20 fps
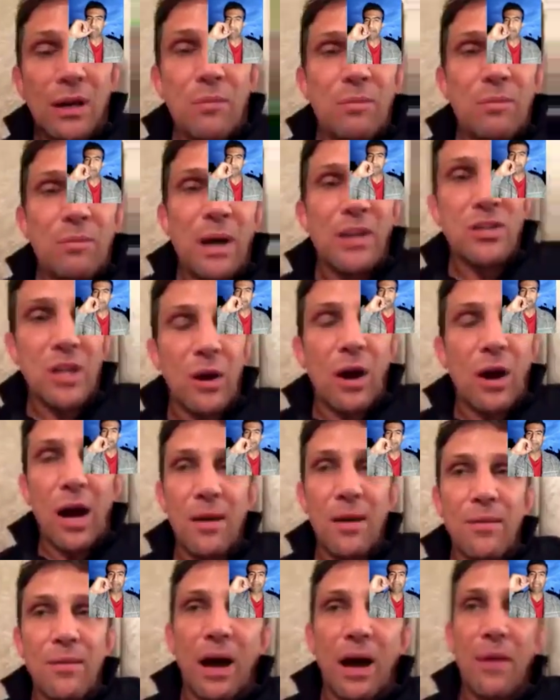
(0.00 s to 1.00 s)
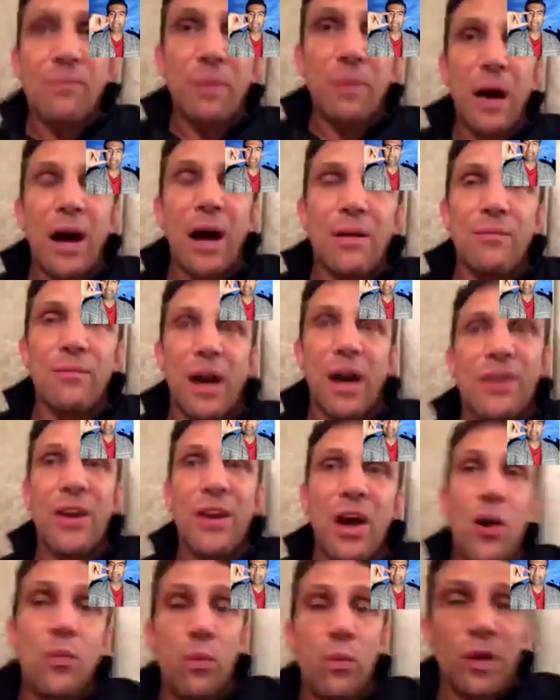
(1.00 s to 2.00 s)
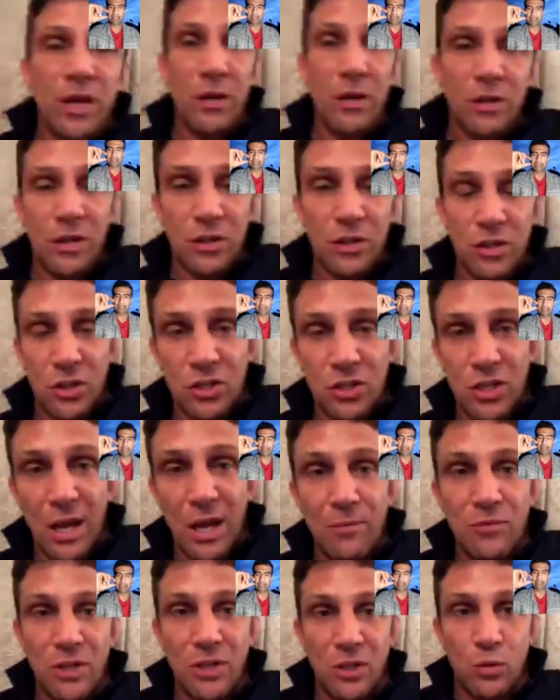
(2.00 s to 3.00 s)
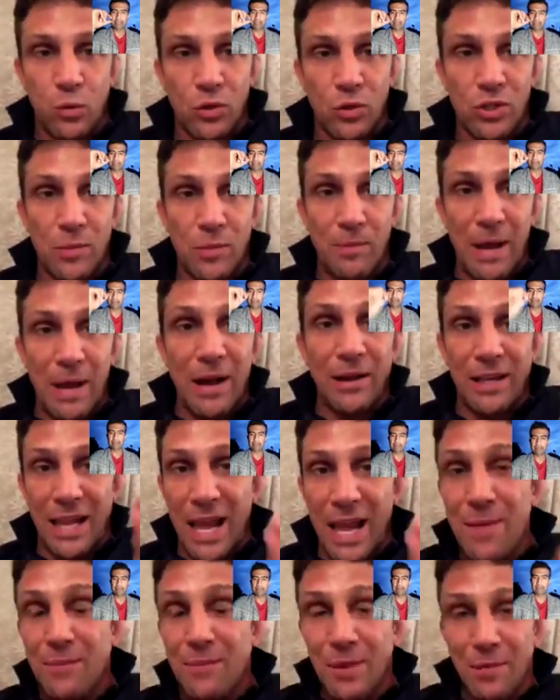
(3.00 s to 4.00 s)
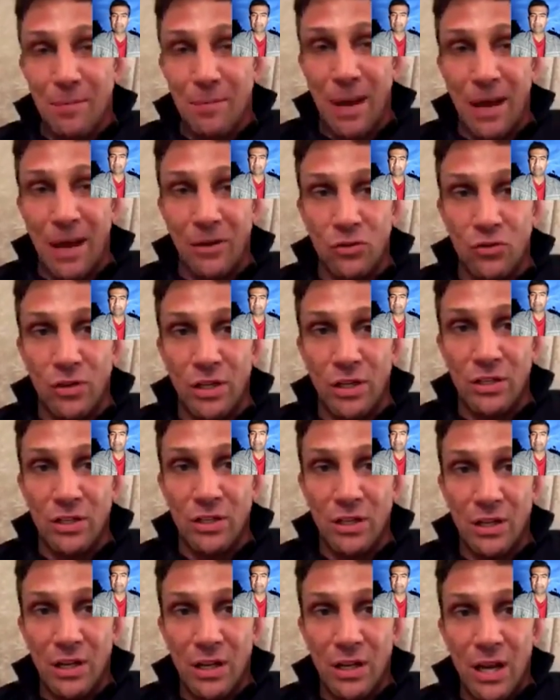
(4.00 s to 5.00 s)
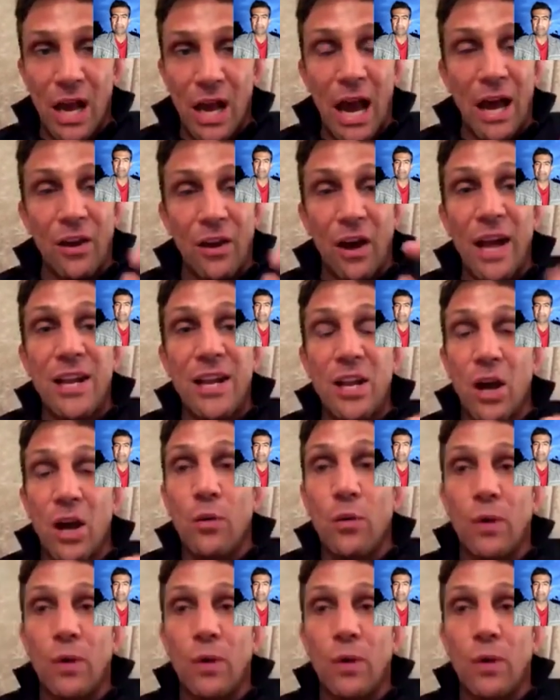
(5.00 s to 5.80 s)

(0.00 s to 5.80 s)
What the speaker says: But so I know the subject was about keeping boundaries, and I know